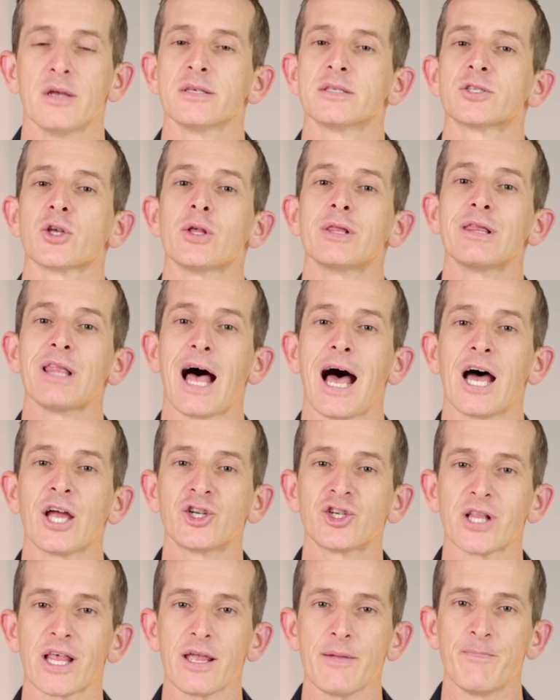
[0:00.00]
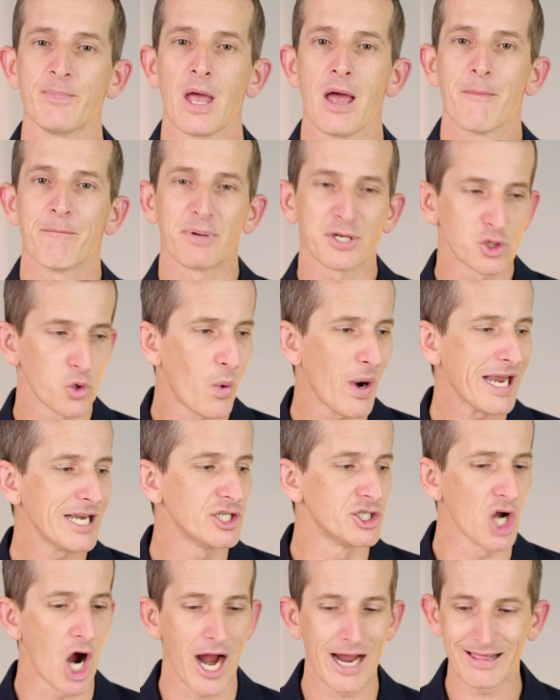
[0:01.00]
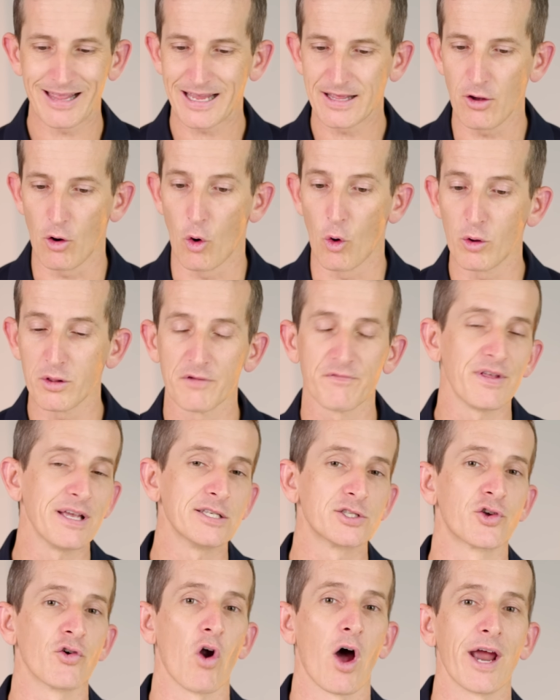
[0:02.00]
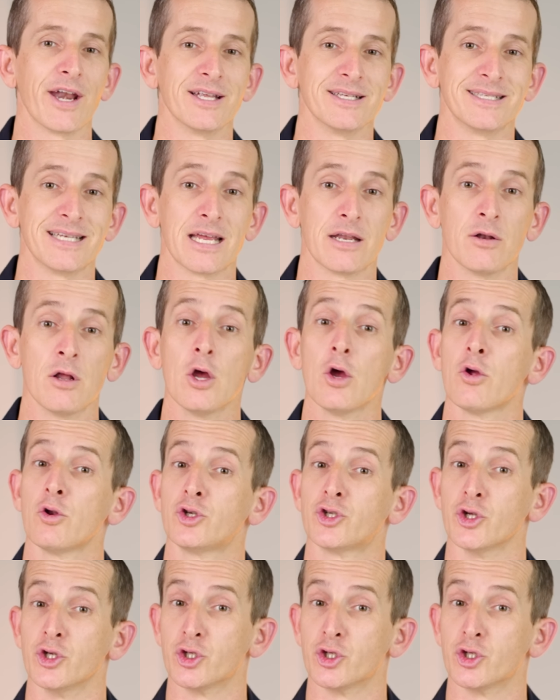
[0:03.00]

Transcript: So largely, between dialing all of these grinders in to